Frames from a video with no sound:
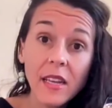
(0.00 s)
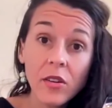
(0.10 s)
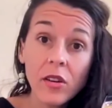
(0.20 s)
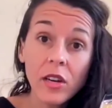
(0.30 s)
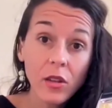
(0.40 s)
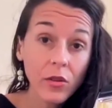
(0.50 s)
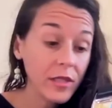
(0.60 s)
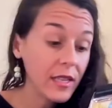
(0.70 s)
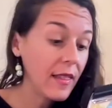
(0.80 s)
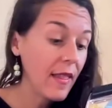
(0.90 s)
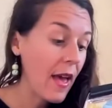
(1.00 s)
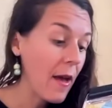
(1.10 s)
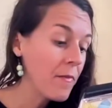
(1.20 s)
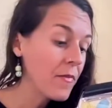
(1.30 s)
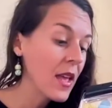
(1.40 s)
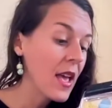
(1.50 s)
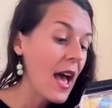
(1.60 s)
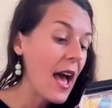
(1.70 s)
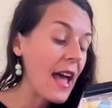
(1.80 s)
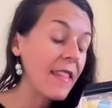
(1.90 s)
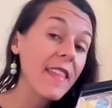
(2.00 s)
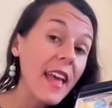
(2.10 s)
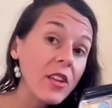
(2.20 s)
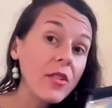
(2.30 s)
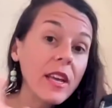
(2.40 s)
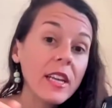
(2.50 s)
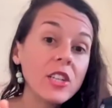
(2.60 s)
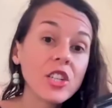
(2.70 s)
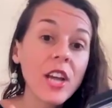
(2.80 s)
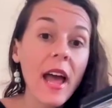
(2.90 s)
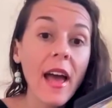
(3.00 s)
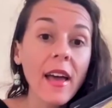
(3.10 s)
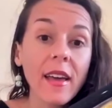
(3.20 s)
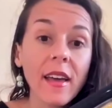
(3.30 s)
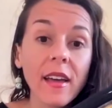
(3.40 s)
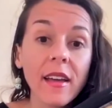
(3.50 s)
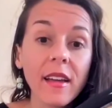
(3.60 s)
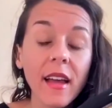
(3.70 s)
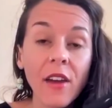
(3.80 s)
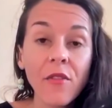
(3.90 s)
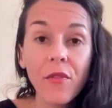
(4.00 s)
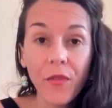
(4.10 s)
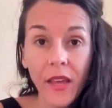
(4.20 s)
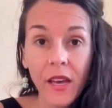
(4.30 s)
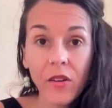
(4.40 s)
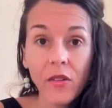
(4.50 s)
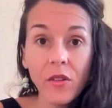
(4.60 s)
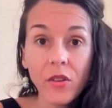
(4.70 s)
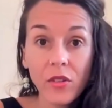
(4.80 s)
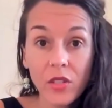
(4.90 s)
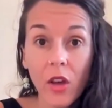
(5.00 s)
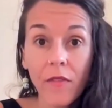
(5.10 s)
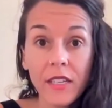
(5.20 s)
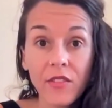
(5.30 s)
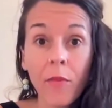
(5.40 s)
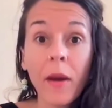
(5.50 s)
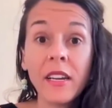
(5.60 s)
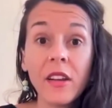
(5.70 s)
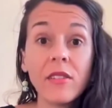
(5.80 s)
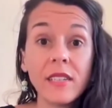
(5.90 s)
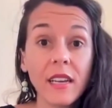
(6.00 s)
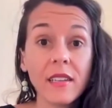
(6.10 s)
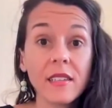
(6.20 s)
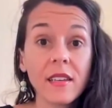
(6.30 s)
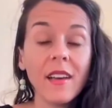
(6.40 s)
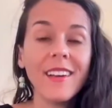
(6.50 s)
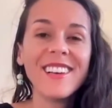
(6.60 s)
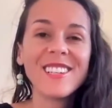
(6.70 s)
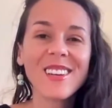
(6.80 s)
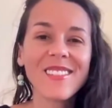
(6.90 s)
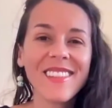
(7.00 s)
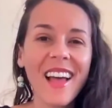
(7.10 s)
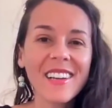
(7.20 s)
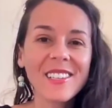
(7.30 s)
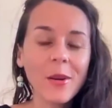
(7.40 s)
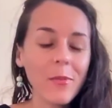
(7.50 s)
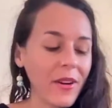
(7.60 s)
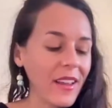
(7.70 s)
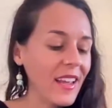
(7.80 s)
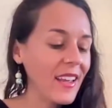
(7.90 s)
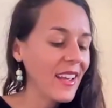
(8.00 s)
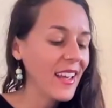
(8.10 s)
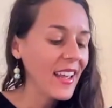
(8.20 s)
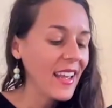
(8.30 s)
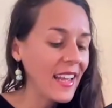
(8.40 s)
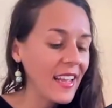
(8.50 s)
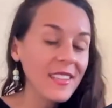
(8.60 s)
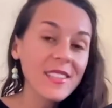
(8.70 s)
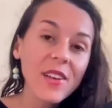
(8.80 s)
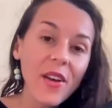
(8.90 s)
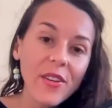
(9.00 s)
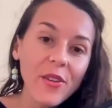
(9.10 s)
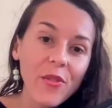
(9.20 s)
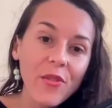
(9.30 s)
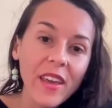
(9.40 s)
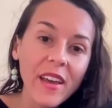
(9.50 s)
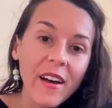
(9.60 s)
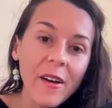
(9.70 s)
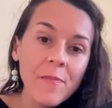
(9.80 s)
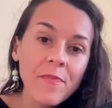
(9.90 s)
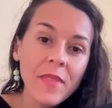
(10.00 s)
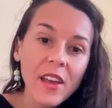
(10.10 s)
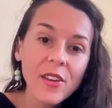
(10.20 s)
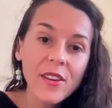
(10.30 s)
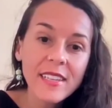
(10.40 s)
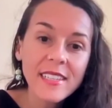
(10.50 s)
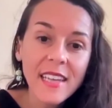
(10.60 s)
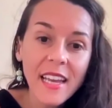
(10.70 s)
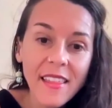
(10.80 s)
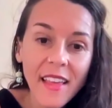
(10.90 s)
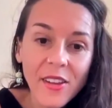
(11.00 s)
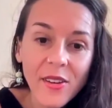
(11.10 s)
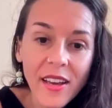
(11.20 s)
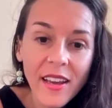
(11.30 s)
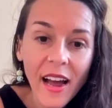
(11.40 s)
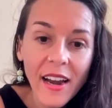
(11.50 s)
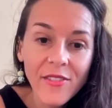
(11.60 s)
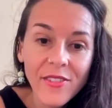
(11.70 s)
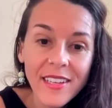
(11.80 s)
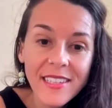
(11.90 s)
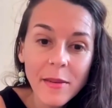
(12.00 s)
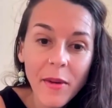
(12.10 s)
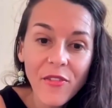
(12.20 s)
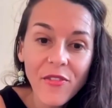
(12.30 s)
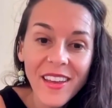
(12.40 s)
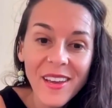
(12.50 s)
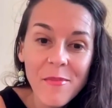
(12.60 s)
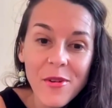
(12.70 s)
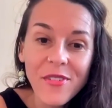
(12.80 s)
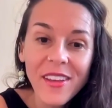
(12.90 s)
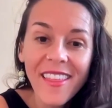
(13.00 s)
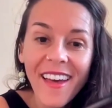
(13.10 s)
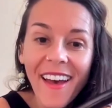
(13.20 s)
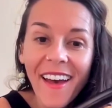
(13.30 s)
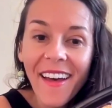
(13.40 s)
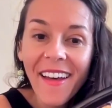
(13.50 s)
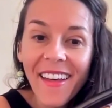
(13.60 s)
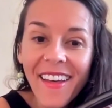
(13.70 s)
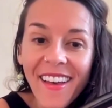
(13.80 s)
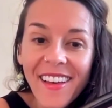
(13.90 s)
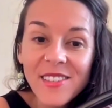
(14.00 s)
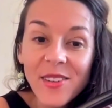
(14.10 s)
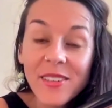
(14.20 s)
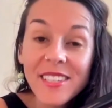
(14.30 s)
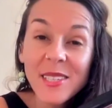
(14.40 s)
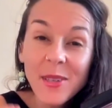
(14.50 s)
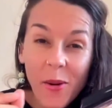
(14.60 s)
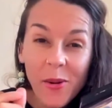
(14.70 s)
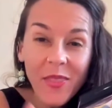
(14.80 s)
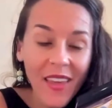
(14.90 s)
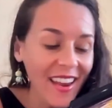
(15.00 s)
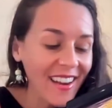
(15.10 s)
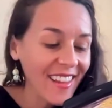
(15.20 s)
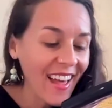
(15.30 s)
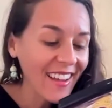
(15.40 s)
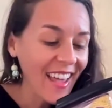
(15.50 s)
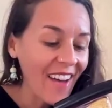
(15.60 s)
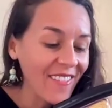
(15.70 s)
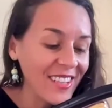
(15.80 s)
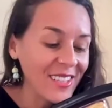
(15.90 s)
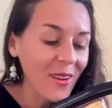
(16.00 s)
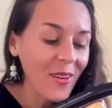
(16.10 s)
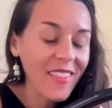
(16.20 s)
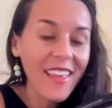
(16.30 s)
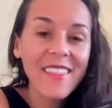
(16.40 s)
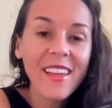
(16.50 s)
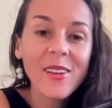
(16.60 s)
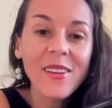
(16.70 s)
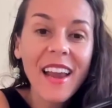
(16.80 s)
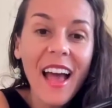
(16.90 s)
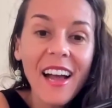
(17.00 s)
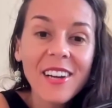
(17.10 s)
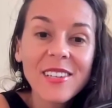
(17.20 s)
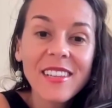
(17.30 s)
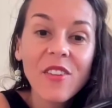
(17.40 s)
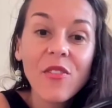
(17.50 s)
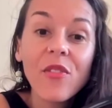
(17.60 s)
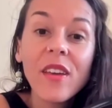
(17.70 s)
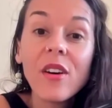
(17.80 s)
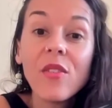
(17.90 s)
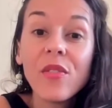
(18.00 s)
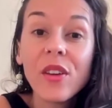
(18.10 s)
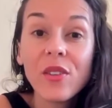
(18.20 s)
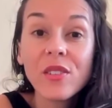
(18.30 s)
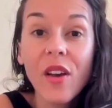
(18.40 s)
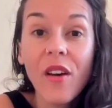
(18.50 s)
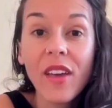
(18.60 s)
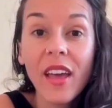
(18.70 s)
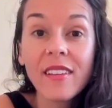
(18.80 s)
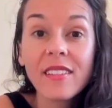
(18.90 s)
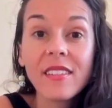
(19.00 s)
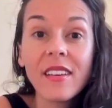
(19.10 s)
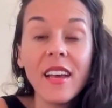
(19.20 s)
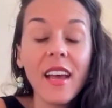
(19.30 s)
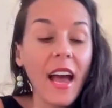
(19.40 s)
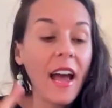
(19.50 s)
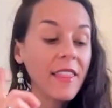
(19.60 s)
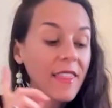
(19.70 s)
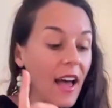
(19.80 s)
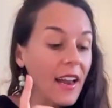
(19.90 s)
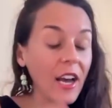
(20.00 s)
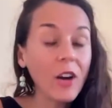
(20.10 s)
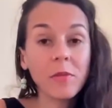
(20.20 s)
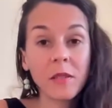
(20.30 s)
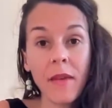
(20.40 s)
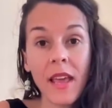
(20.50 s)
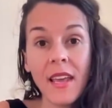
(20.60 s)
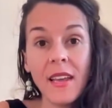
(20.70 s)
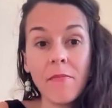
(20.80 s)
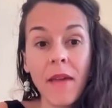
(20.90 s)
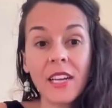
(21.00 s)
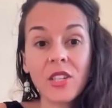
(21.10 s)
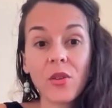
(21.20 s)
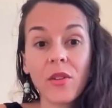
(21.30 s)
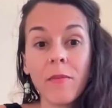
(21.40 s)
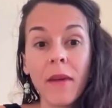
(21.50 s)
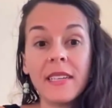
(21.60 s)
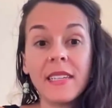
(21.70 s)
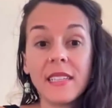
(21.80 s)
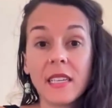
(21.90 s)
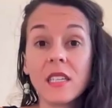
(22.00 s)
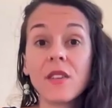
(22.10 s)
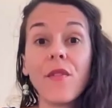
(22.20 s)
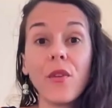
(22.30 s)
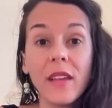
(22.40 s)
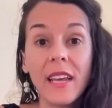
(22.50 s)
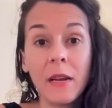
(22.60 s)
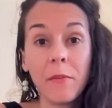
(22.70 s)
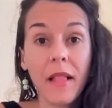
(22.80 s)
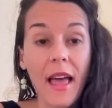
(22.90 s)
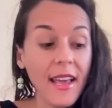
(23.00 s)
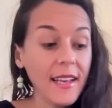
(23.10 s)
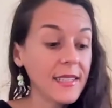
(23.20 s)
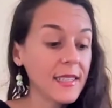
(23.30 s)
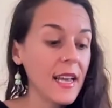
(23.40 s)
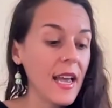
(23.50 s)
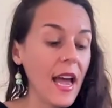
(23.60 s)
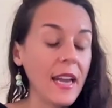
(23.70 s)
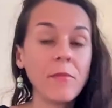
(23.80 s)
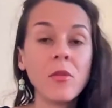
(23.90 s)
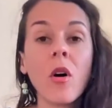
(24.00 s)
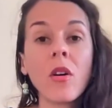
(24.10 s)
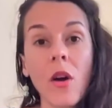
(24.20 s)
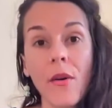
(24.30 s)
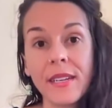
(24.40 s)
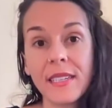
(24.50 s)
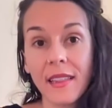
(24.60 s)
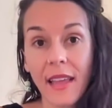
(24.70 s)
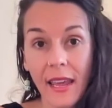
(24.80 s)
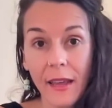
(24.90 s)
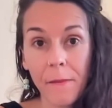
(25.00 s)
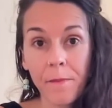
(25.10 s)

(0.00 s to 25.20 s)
You're not going to lose it in there. And then you can check and feel your cervix from under your disc. So relax your body, insert your finger. You can see that you can see my finger moving there. So it's so thin, that cavity is so thin that you can actually feel for your cervix. And that helps me make sure that my disc is fully in place and I'm not going to leak.